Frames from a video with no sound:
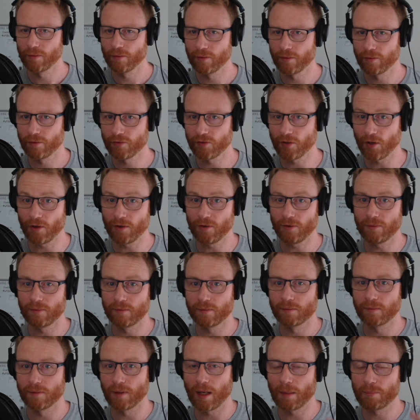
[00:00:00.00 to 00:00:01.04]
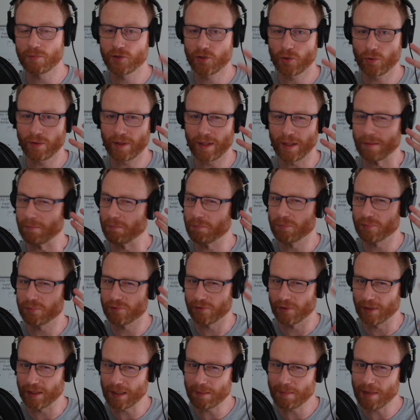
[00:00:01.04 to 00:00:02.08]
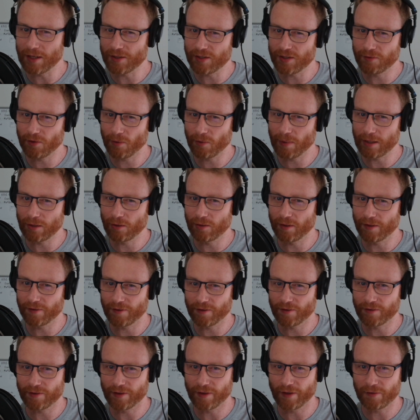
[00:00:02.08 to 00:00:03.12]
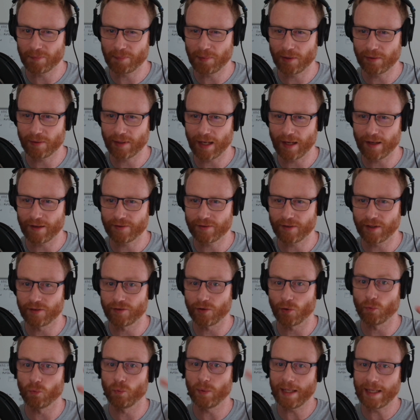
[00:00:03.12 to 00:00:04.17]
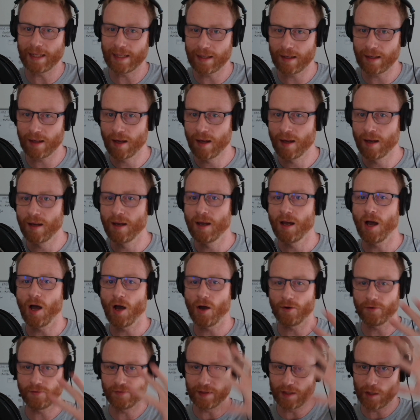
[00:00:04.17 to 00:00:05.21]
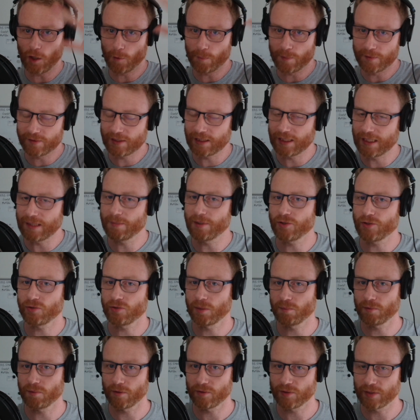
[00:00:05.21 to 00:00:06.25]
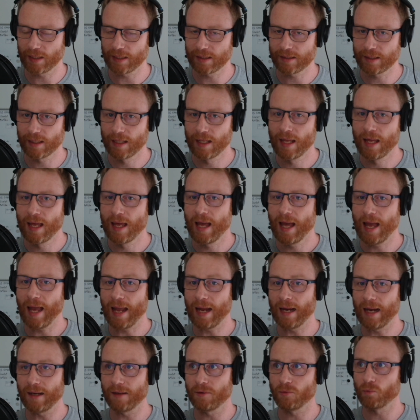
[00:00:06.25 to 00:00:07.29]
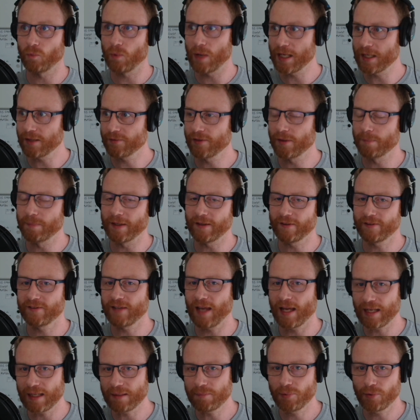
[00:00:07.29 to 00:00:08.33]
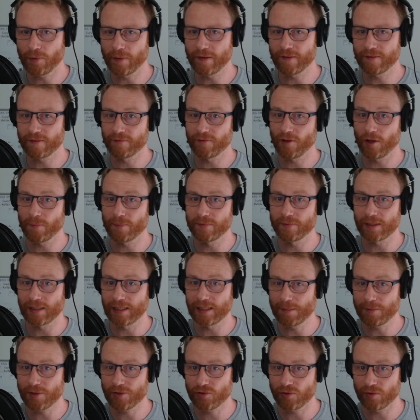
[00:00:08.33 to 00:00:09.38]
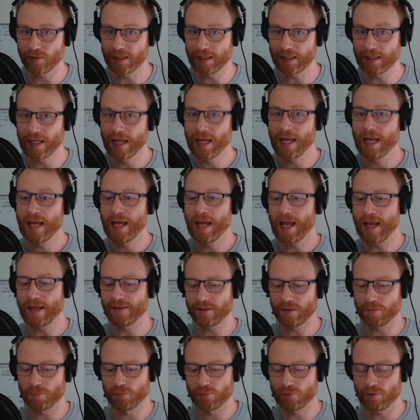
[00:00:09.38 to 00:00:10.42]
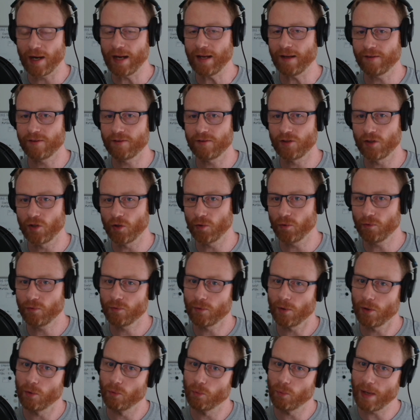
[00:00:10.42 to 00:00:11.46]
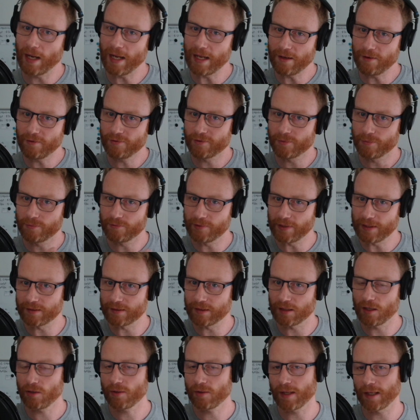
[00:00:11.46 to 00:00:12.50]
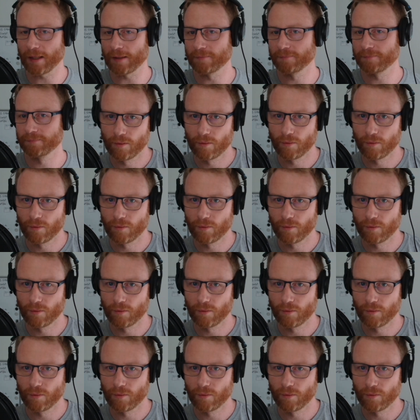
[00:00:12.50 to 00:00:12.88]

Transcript: So I'm sure that pretty much everyone who listens to this podcast is aware of the OpenTelemetry project. And one of the big selling points of OpenTelemetry is it breaks you away from vendor lock-in.